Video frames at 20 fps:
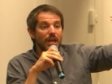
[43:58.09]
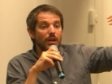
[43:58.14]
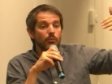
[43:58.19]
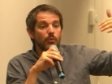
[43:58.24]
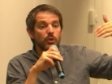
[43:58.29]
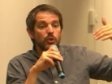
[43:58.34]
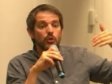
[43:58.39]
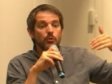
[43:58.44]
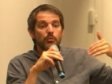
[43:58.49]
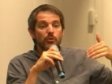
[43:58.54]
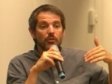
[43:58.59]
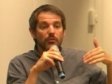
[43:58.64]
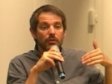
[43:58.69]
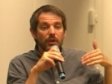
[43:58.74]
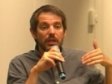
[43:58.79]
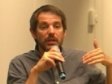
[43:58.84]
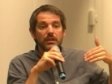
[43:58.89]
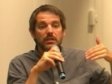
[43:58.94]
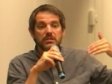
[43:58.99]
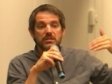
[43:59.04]
And when you
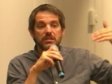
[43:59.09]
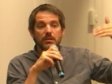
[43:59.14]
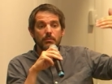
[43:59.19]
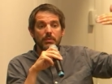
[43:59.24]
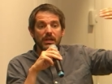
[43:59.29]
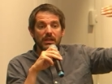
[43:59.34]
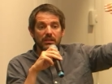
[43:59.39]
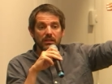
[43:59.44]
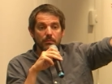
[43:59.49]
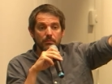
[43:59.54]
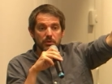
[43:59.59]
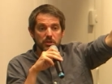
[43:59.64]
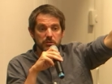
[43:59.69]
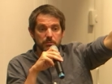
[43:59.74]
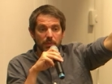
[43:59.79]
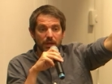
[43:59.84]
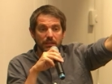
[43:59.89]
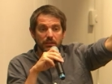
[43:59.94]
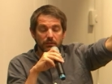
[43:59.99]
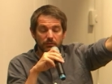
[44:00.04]
provide stability and
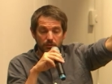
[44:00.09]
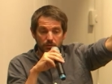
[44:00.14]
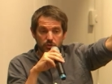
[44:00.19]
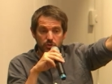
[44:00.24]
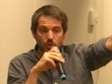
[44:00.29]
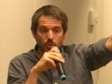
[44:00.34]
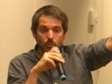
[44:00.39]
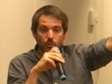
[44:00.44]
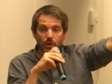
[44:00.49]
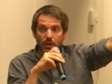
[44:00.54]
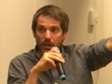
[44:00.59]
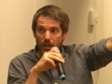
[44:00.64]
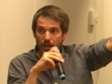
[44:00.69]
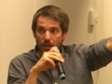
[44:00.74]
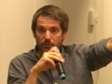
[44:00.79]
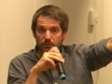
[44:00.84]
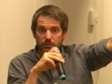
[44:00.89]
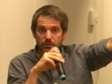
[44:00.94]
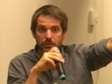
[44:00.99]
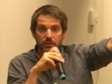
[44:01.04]
perspective to someone's
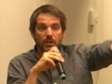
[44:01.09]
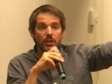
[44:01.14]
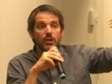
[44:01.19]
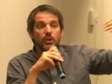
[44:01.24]
lives,